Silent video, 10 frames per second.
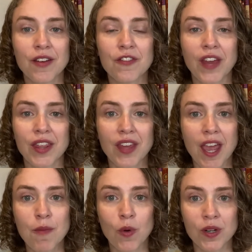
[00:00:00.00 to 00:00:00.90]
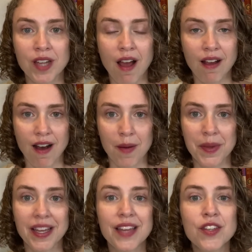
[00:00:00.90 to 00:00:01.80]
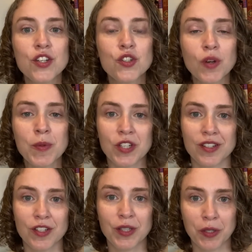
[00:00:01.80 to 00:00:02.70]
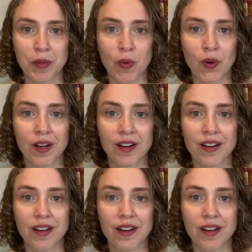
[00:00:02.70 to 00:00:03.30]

faithkmoore.com, in the description to learn more.